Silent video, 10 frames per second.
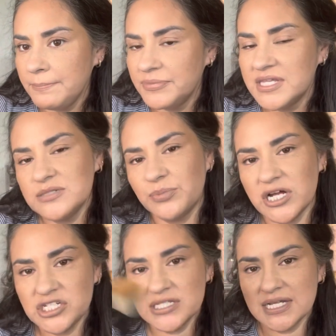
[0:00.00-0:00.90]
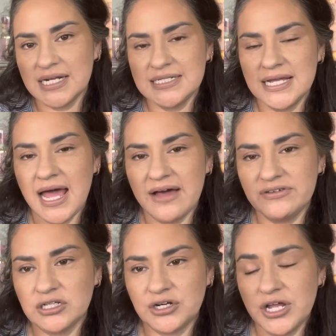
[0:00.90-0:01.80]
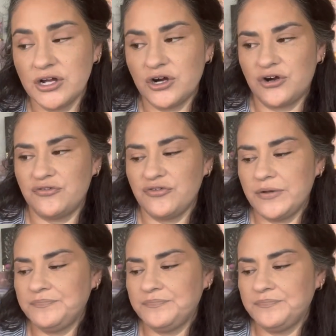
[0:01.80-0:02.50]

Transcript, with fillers: this brush is going to have a learning curve.